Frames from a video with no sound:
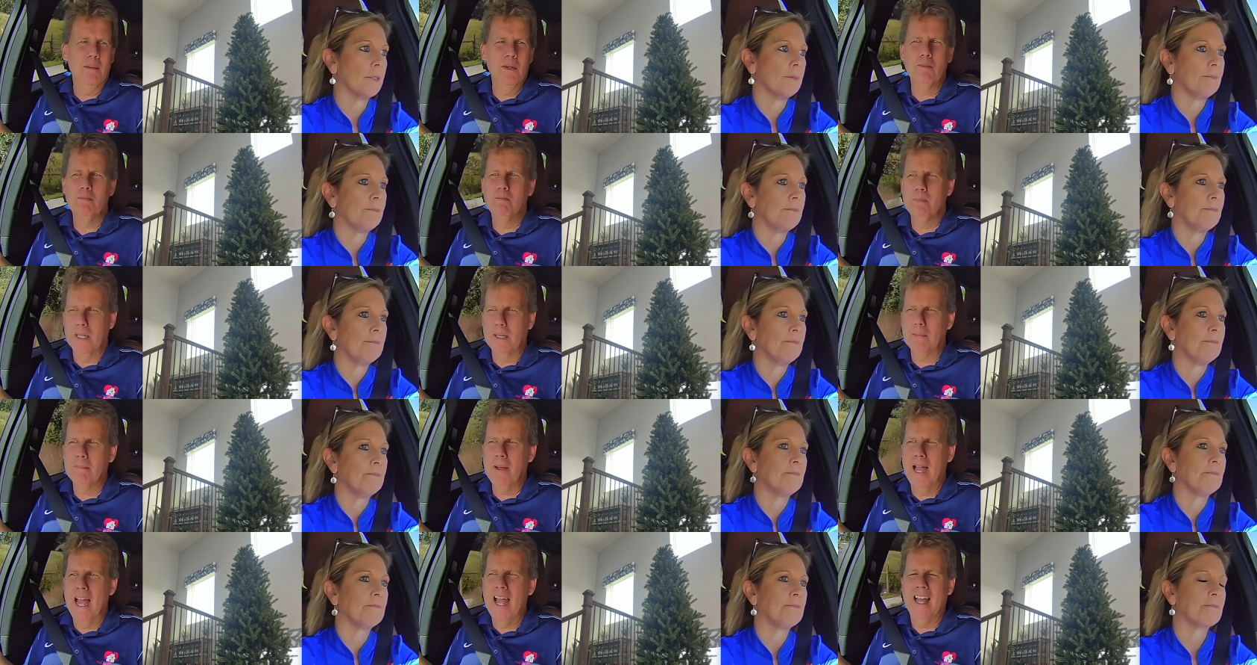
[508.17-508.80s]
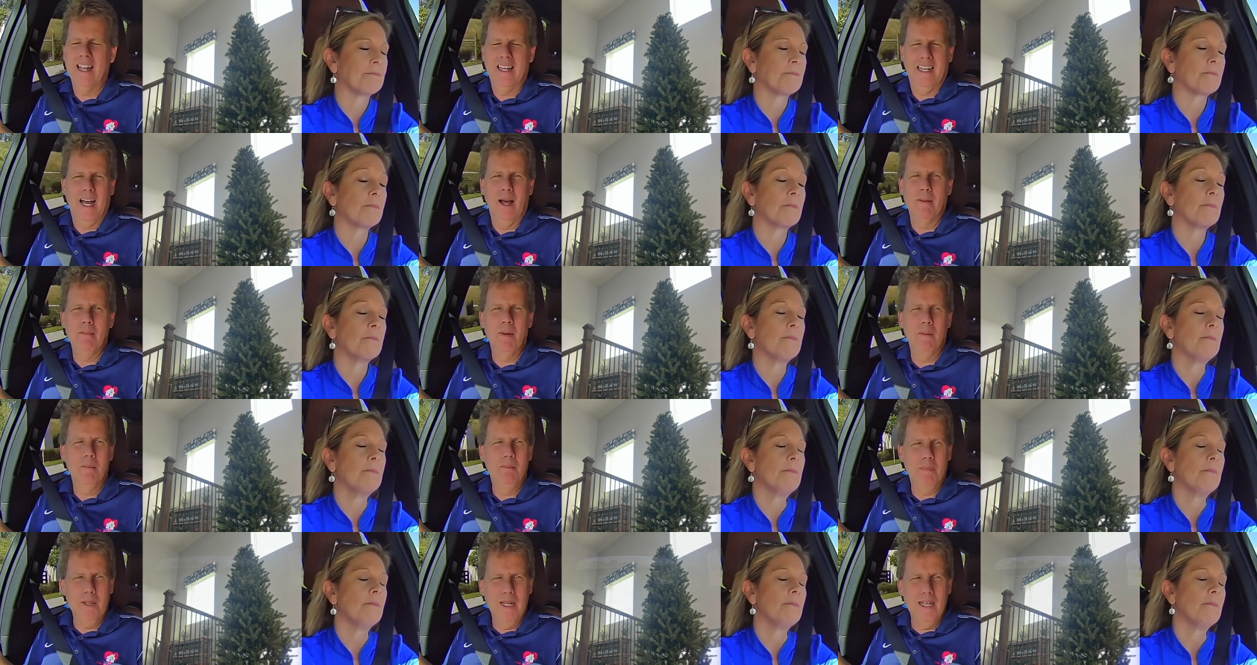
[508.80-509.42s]
Speaker 1: a big man. I'm a
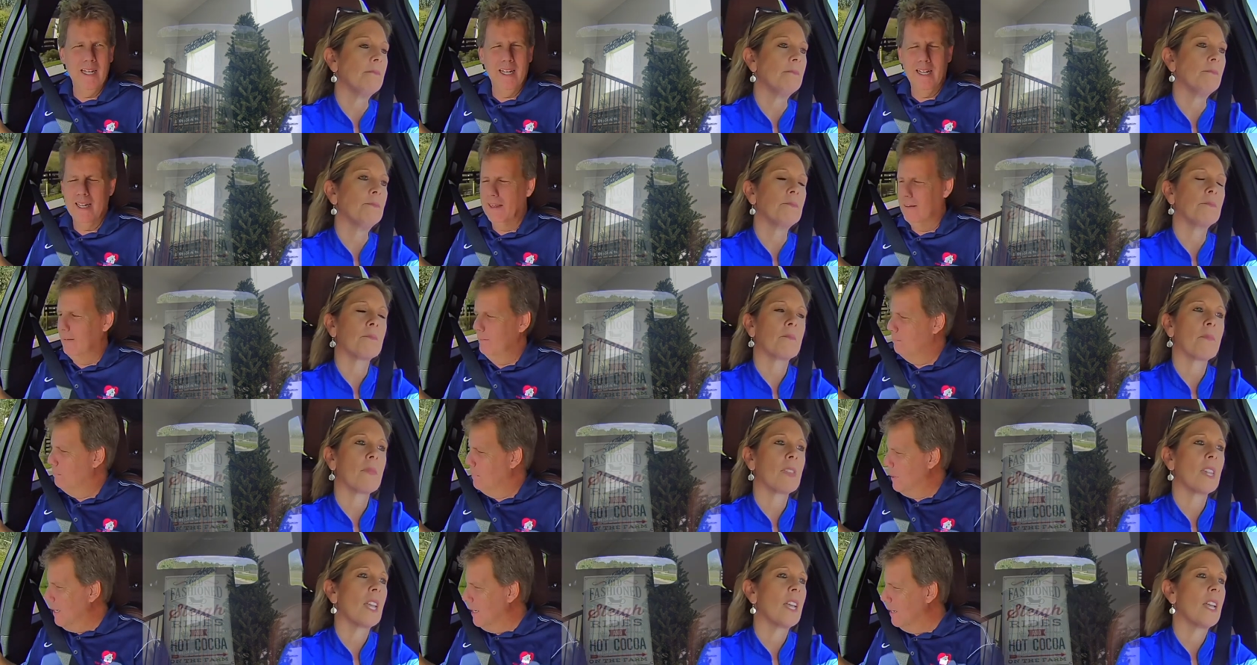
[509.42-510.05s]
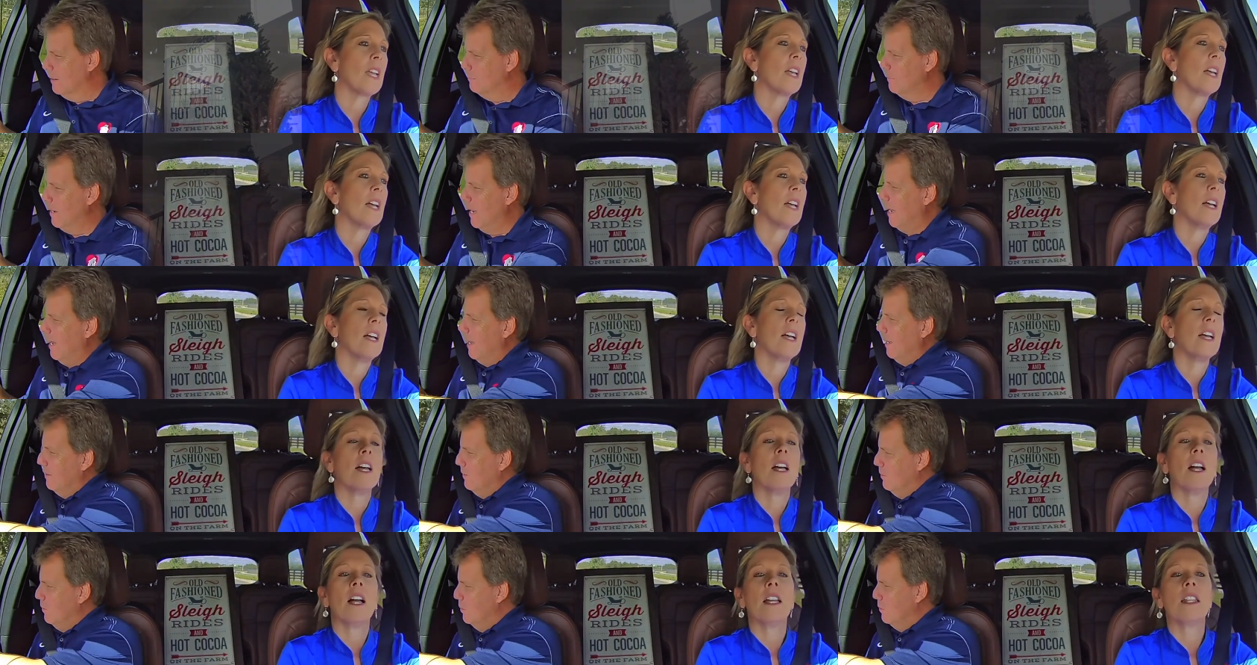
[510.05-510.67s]
big big
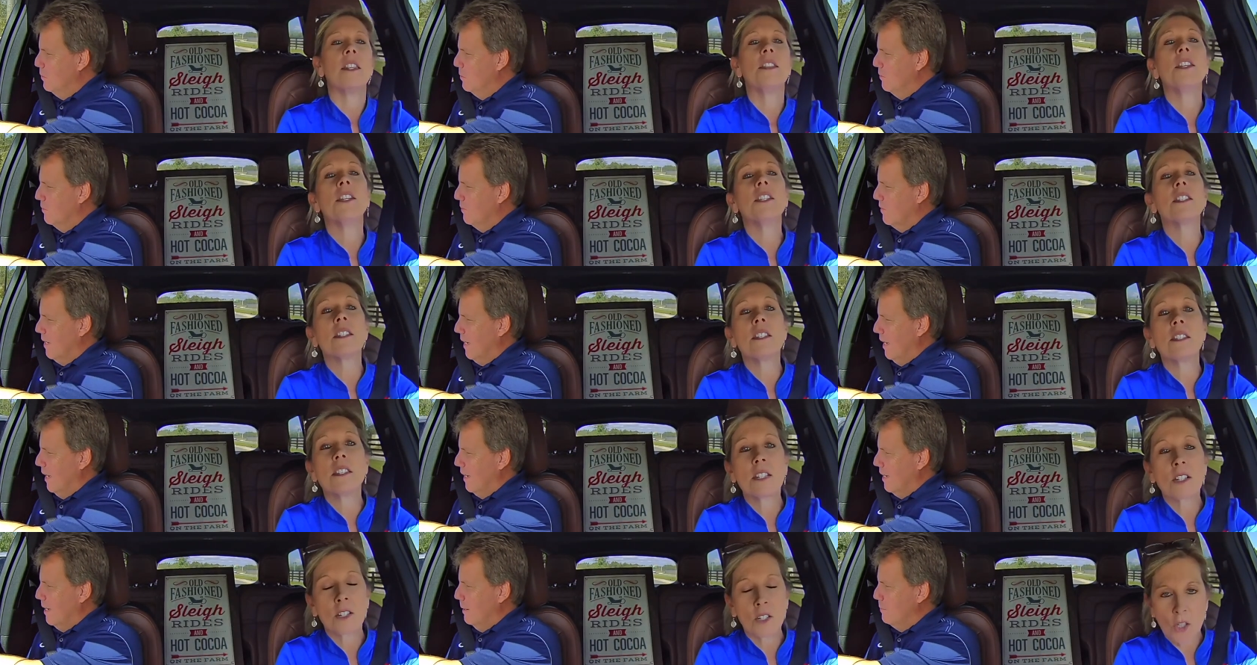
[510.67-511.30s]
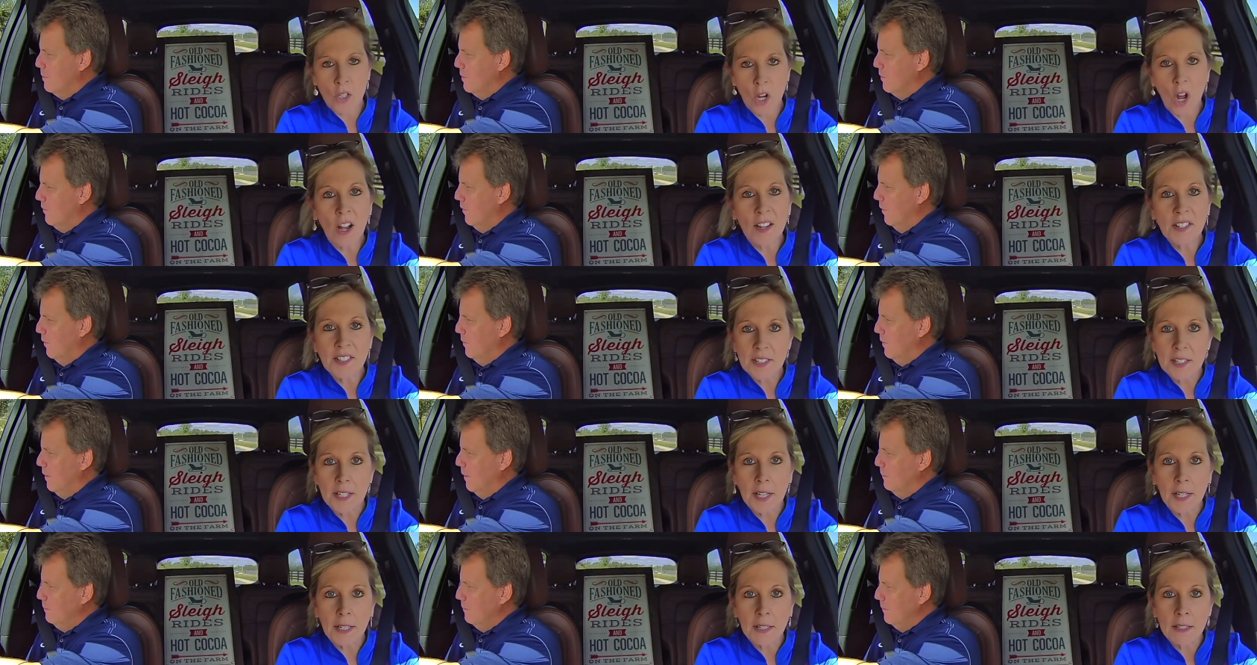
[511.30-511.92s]
man. this is
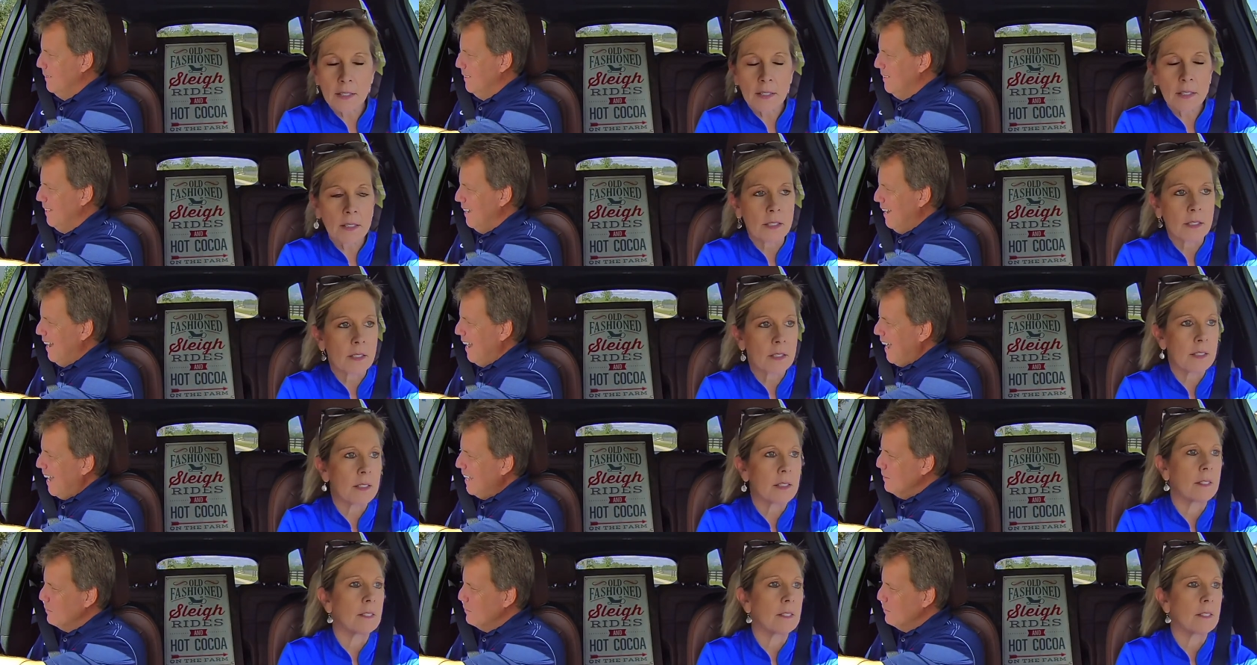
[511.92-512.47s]
exhausting. I